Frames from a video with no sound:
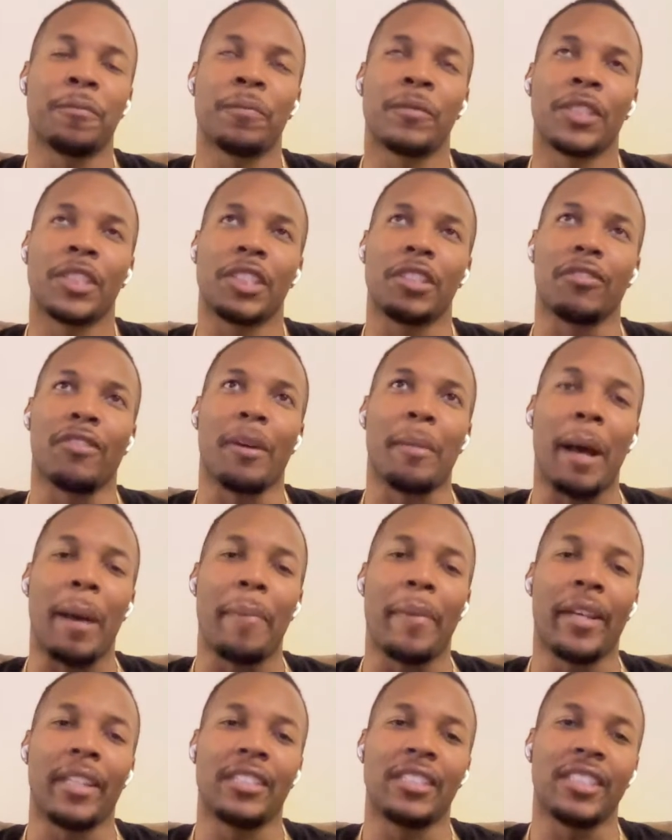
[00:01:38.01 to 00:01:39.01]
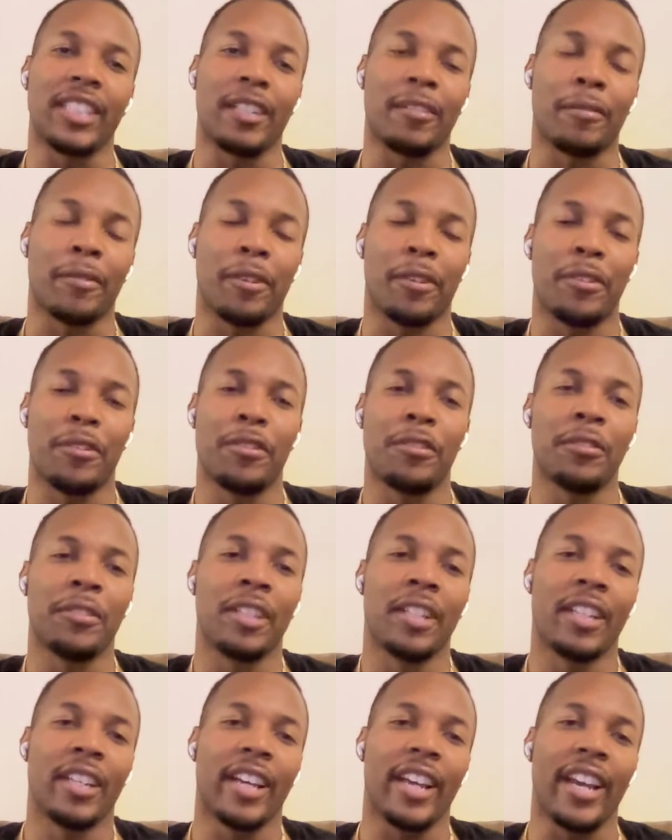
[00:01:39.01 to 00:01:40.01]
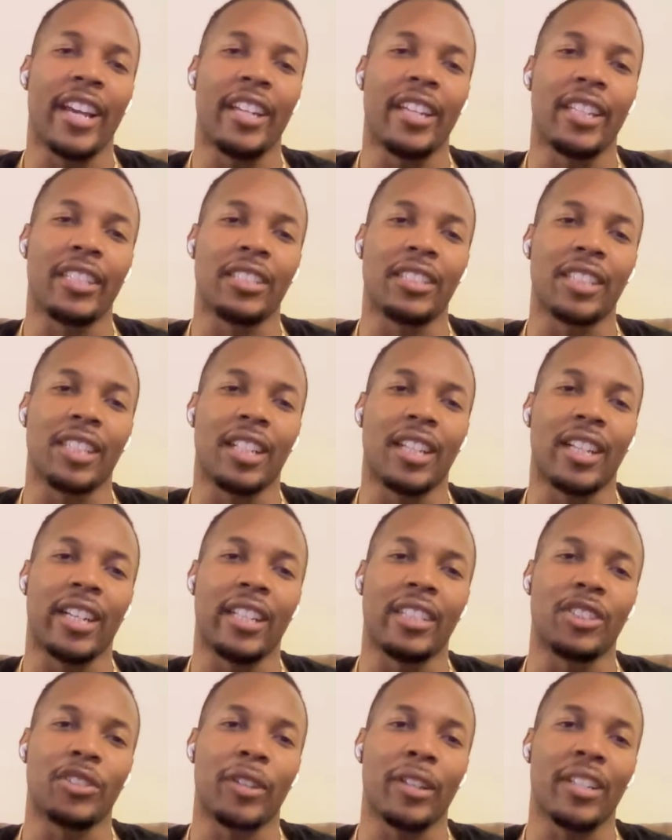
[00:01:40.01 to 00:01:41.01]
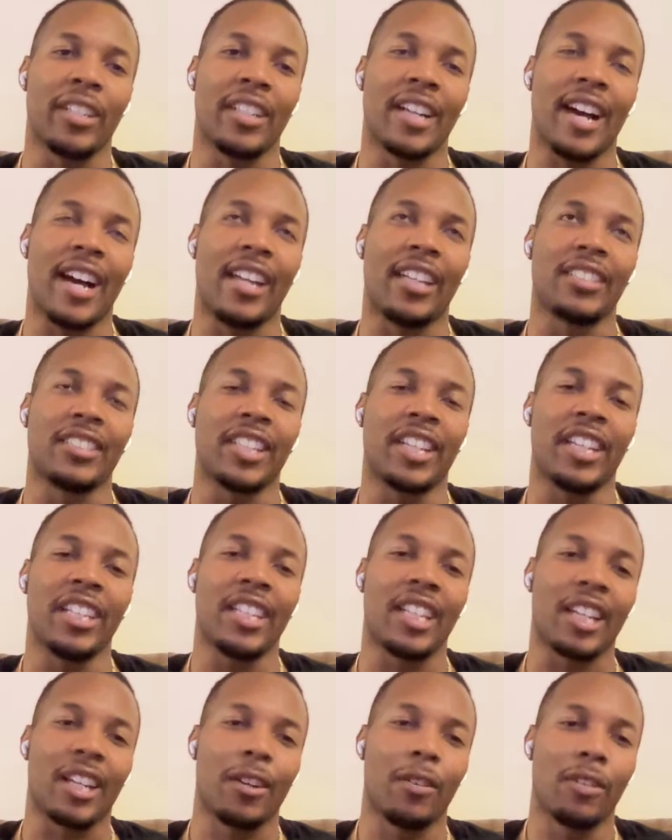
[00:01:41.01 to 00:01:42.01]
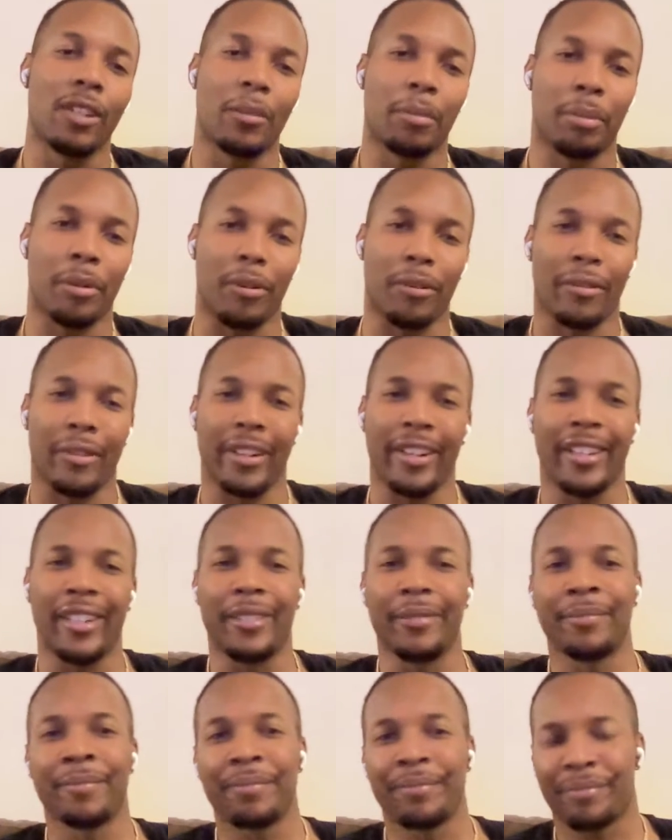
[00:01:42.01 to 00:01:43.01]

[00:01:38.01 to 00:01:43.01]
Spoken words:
So I basically enrolled in this training college heating and cooling program,